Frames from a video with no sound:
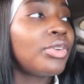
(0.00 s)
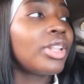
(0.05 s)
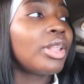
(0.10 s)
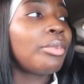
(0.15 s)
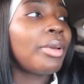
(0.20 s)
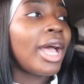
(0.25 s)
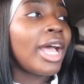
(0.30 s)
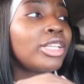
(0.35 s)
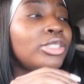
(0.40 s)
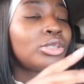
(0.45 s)
for
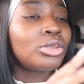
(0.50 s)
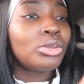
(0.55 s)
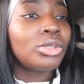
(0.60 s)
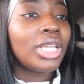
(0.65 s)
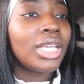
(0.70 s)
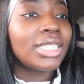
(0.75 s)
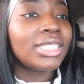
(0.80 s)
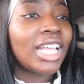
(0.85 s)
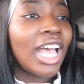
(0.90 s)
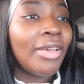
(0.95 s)
the past two
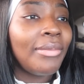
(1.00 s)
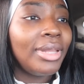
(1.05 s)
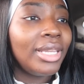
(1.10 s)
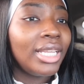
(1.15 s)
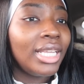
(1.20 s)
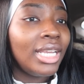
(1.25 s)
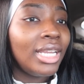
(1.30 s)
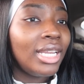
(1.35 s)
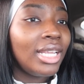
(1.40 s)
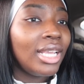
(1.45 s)
days i've
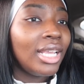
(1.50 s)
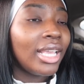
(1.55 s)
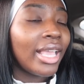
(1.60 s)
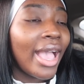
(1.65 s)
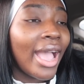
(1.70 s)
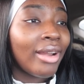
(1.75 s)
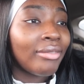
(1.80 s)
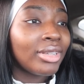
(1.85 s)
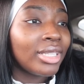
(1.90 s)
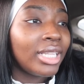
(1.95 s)
been
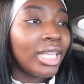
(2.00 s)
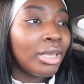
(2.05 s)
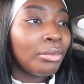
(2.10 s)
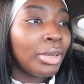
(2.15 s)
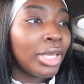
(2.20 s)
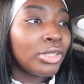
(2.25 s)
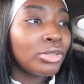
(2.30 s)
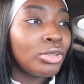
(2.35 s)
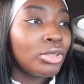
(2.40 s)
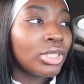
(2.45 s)
eating everything
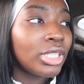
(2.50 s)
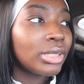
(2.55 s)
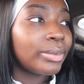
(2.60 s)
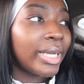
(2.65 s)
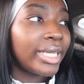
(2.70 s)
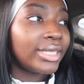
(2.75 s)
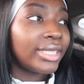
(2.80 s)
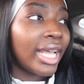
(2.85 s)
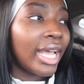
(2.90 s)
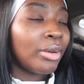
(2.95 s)
bagels because
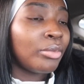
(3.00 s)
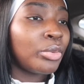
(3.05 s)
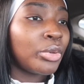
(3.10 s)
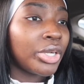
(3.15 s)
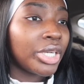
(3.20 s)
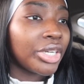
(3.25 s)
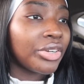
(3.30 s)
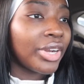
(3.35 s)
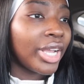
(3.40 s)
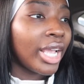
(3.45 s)
my dad
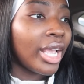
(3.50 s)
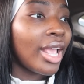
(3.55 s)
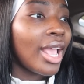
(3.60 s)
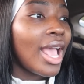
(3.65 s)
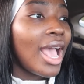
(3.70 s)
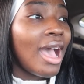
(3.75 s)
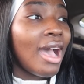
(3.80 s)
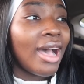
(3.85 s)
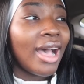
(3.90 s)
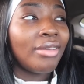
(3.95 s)
bought it right
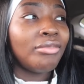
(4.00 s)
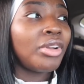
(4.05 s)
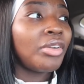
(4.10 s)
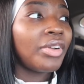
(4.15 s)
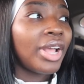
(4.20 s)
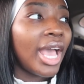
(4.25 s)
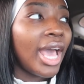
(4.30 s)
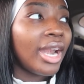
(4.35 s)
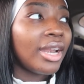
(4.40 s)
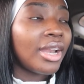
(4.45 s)
i've
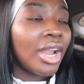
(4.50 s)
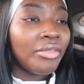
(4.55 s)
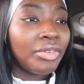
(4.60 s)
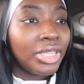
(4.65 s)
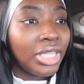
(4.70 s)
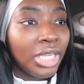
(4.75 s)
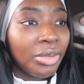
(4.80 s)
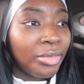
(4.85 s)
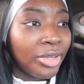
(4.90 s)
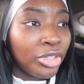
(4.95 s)
never had an
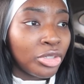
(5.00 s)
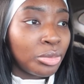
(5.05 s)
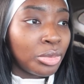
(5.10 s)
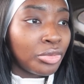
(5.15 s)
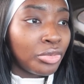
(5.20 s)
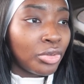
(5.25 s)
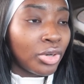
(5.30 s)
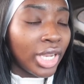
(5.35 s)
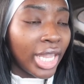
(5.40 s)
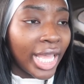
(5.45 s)
everything bagel
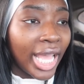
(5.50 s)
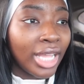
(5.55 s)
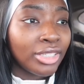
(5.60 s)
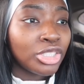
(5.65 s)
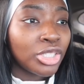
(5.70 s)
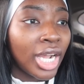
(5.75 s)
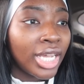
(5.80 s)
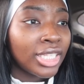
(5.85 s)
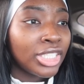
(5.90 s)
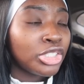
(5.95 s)
before like i
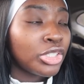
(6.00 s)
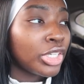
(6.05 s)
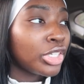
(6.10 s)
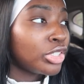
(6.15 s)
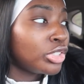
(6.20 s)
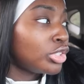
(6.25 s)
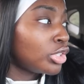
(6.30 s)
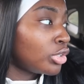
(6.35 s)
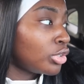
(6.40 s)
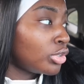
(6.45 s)
tried the
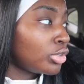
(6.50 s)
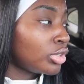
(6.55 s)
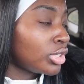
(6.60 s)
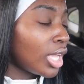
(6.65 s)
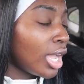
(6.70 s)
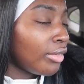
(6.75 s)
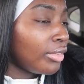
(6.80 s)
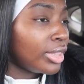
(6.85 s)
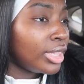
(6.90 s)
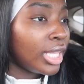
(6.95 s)
trader joe's
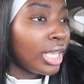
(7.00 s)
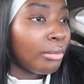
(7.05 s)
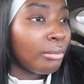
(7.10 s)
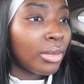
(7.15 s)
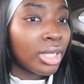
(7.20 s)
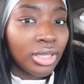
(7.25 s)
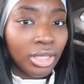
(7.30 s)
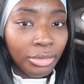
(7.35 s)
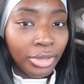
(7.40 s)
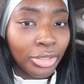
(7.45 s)
everything
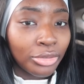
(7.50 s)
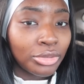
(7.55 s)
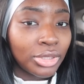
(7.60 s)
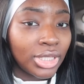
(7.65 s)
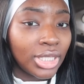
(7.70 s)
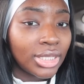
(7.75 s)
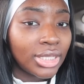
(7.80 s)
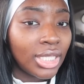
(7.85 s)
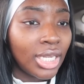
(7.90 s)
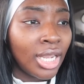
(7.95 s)
but the bagel
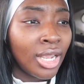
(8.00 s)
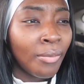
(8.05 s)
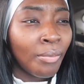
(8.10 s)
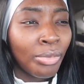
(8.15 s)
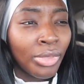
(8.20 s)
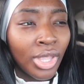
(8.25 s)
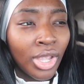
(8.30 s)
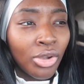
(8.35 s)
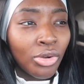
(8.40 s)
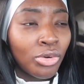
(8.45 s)
seasoning
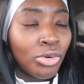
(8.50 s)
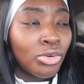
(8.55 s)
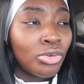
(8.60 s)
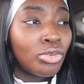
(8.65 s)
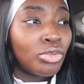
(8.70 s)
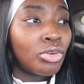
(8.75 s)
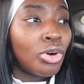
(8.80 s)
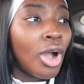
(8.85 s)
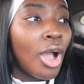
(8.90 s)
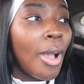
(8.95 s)

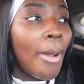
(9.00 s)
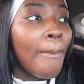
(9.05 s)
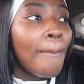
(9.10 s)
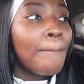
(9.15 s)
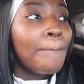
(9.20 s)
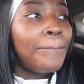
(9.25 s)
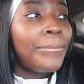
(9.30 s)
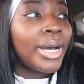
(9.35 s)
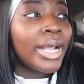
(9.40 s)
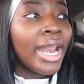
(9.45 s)
cool
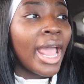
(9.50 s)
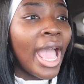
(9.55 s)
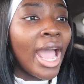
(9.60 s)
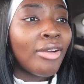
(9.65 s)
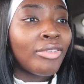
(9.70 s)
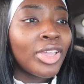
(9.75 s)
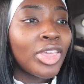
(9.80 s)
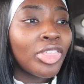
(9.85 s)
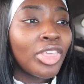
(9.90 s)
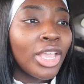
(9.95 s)
but
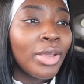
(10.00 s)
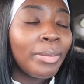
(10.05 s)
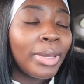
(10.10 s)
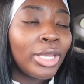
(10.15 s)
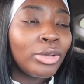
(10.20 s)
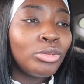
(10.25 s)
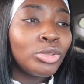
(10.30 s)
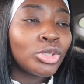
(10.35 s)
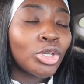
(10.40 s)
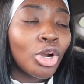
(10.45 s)
everything
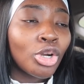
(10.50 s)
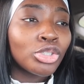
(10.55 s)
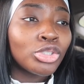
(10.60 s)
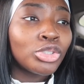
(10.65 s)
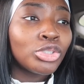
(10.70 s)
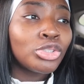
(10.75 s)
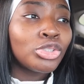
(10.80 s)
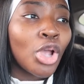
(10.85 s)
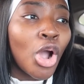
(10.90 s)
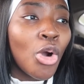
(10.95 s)
bagels are
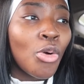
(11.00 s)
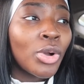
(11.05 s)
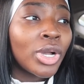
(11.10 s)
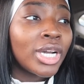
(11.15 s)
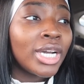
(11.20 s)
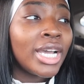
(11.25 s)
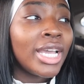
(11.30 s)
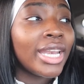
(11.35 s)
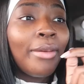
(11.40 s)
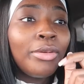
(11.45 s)
so
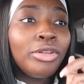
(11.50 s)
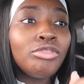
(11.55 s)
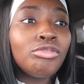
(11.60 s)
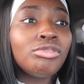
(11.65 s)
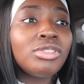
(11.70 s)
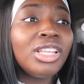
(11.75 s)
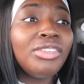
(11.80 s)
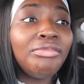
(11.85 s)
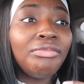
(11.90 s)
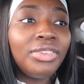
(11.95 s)
good i've been
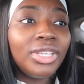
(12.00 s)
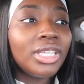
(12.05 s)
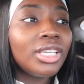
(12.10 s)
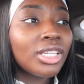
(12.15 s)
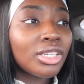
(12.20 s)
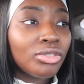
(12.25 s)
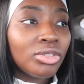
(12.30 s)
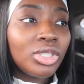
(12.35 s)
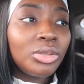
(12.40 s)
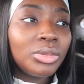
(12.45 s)
using
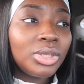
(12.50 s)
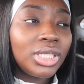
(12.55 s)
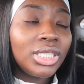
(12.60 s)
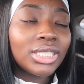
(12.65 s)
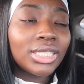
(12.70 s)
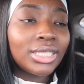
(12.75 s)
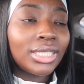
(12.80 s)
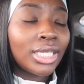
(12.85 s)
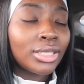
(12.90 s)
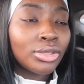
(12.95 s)
vegan cream
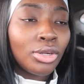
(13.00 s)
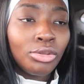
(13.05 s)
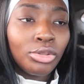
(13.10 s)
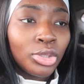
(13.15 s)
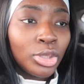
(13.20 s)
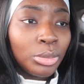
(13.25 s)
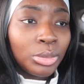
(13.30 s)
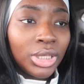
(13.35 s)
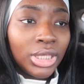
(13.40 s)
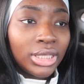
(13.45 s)
cheese because that's the
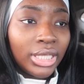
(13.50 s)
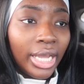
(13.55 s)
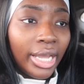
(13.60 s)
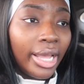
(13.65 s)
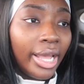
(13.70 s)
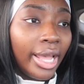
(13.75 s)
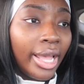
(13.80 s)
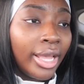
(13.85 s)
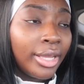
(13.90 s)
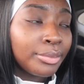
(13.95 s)
only cream cheese i
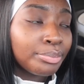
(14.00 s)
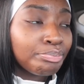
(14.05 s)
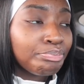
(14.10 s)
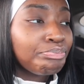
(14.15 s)
had